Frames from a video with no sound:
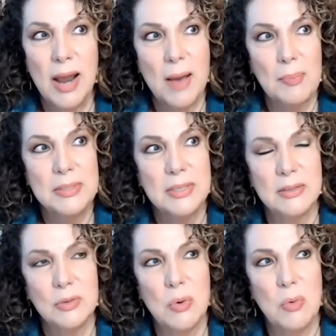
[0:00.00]
happens
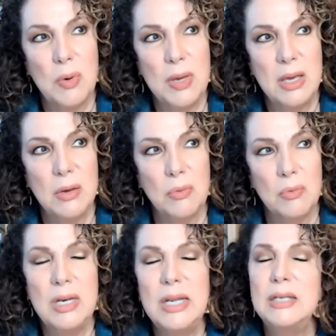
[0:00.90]
is we
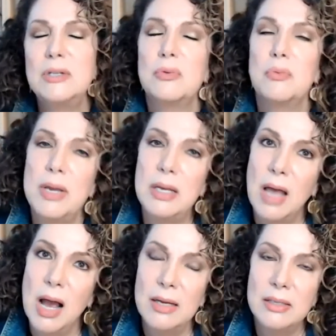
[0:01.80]
need to
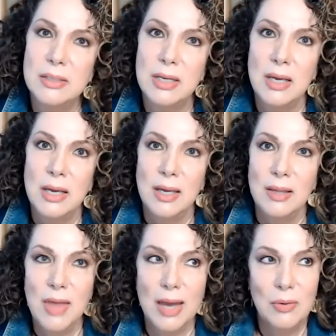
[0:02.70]
realize
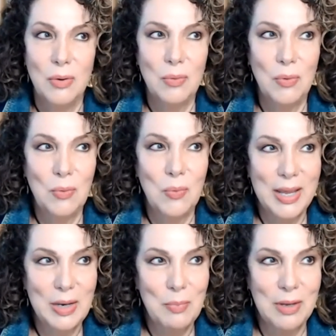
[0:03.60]
that,
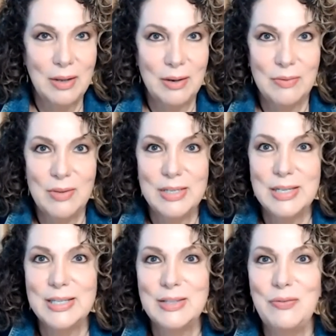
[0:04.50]
wait a minute, this
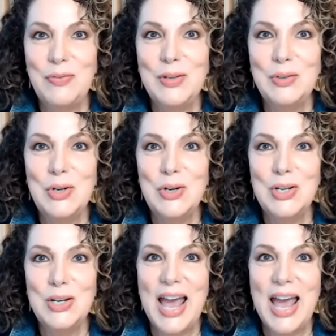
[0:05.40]
doesn't feel good.